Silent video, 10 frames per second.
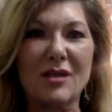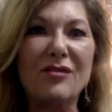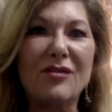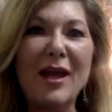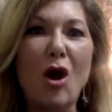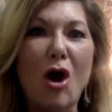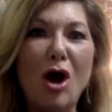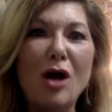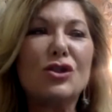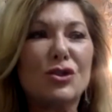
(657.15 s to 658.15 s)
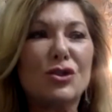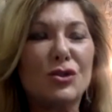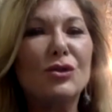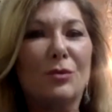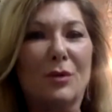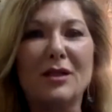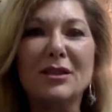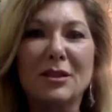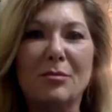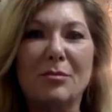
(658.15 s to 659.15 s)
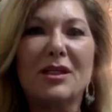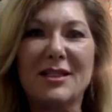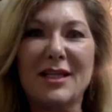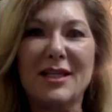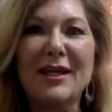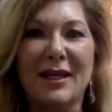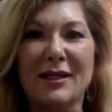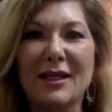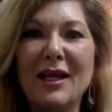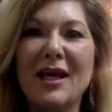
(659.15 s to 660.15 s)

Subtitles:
They ought to do a little bit of digging